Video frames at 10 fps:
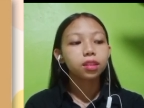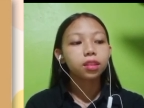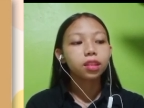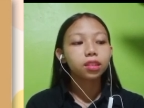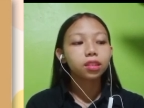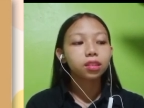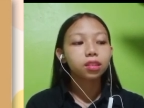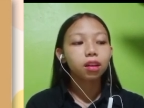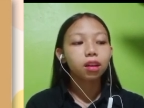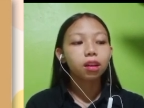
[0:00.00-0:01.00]

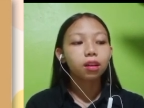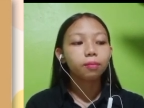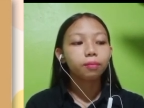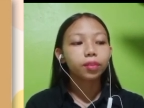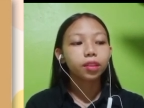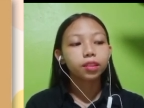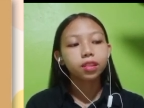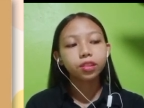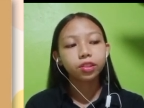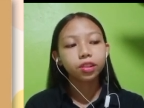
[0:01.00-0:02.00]
the
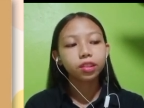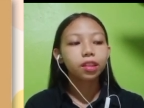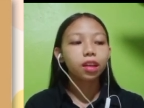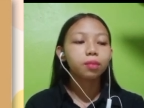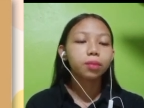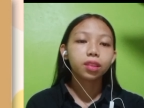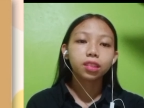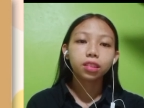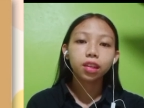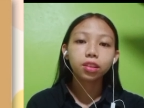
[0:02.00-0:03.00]
teachers, the
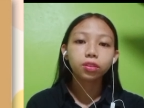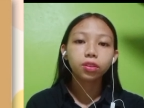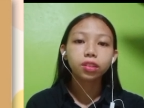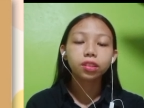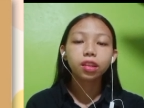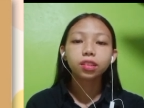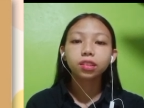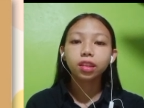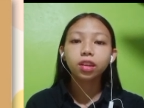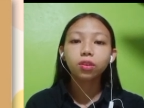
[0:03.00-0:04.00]
administrators, and
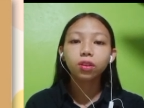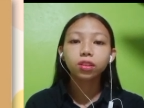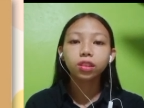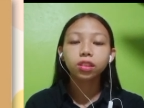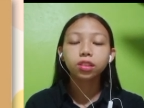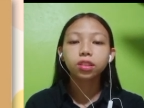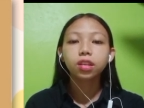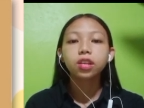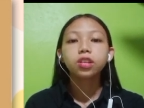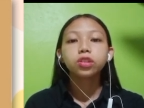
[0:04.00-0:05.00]
stakeholders
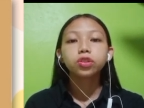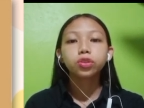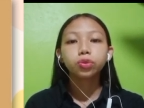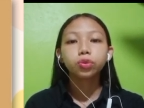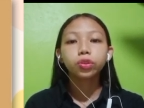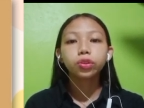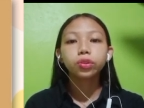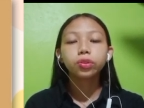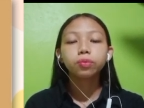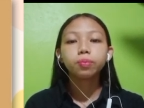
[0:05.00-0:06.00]

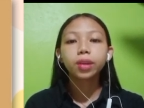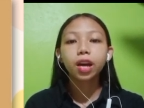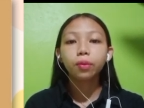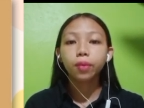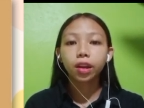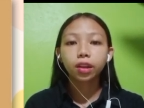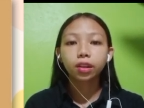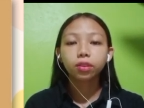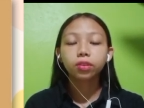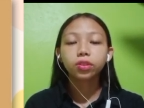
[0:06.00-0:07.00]
should be
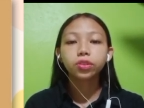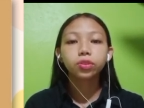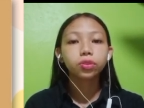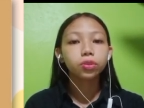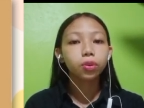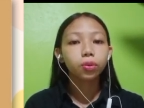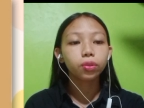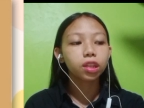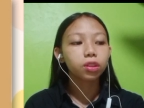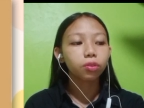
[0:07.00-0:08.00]
aware or should know
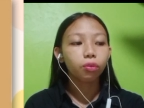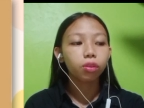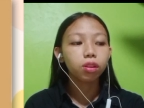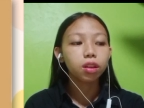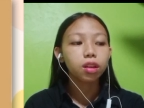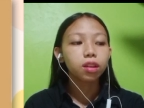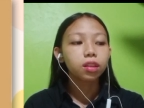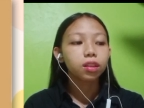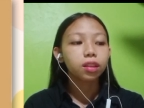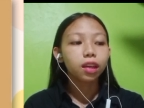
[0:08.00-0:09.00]
their role
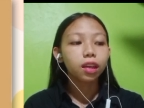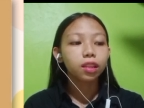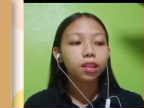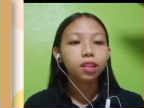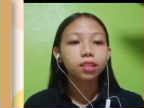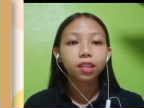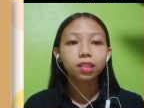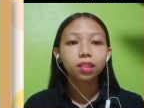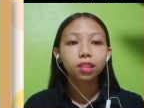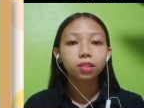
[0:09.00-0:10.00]
in
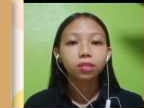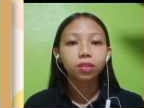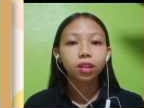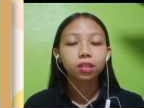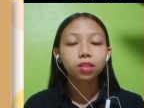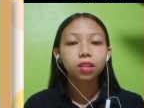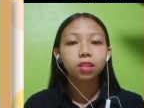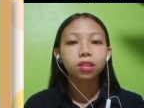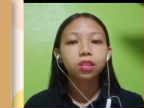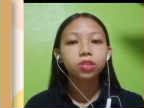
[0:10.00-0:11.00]
assessing the students.
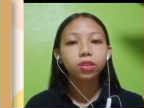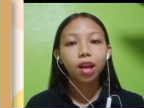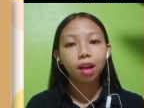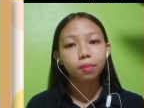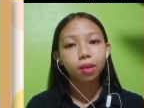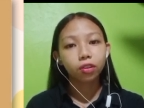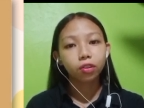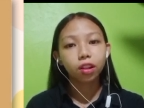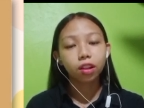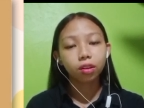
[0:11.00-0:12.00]
They should have a
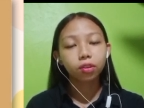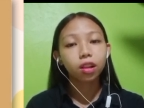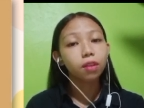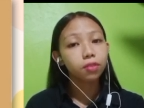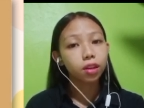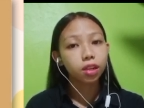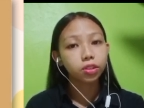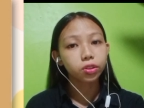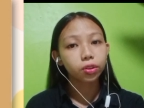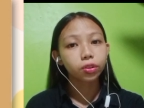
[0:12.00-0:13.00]

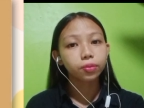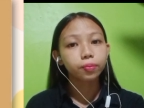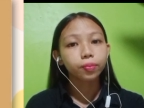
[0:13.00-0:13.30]
collaboration